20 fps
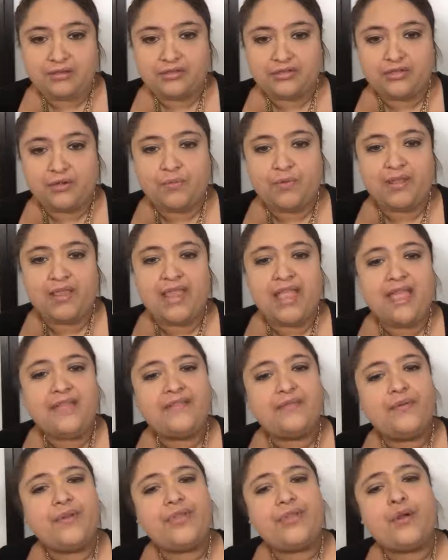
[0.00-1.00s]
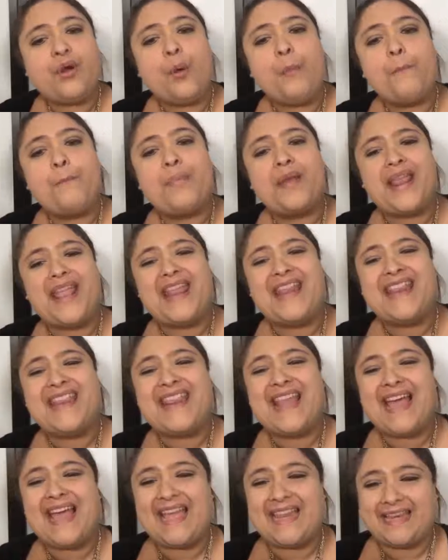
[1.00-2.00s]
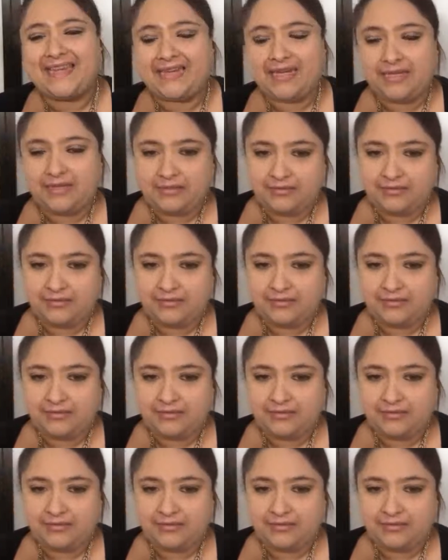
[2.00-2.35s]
So we're left with comprendan.